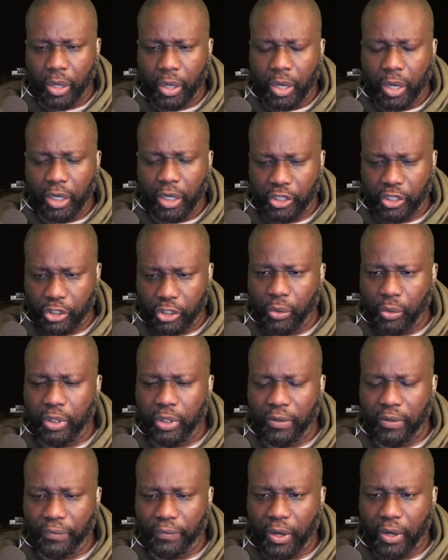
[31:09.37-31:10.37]
custodial
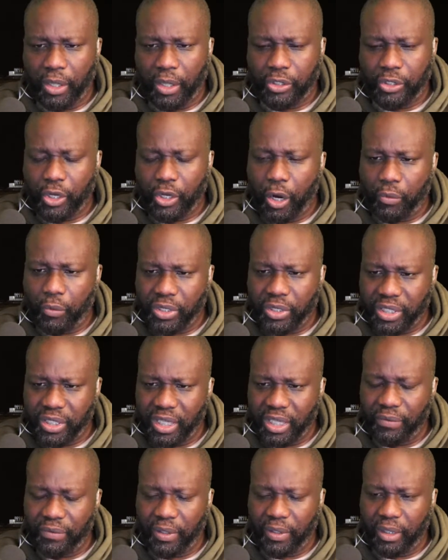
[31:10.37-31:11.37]
fathers, are
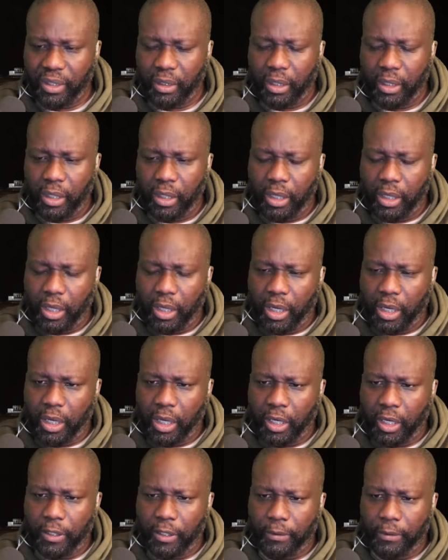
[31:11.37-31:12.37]
receiving
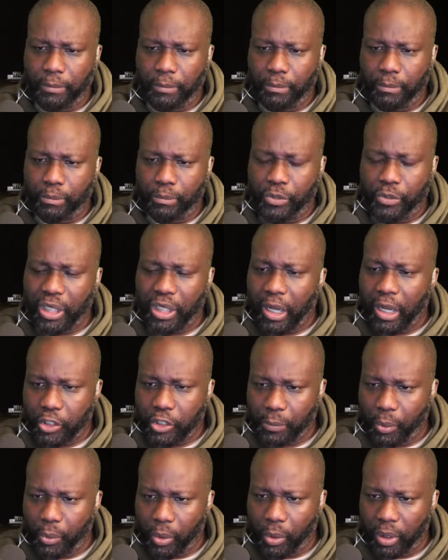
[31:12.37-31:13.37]
um, child
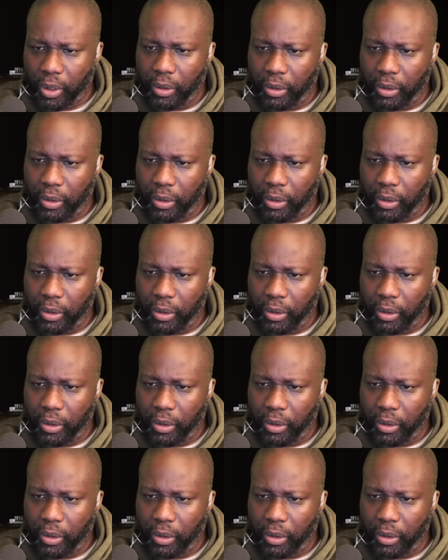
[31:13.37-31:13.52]
support